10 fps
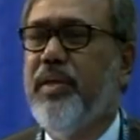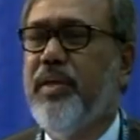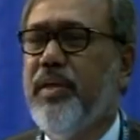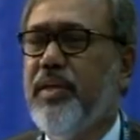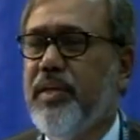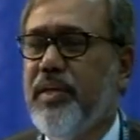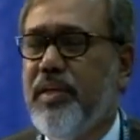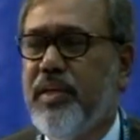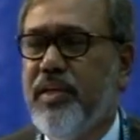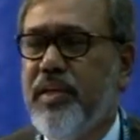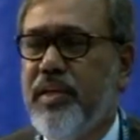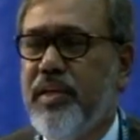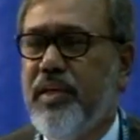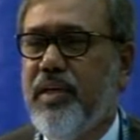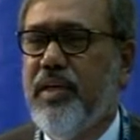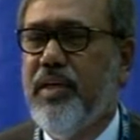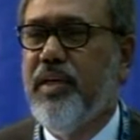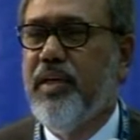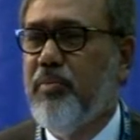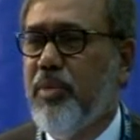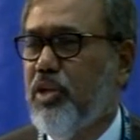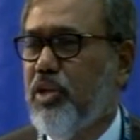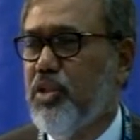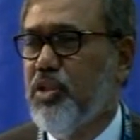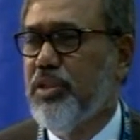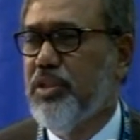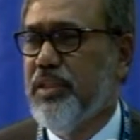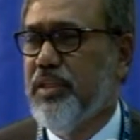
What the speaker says: in Bangladesh.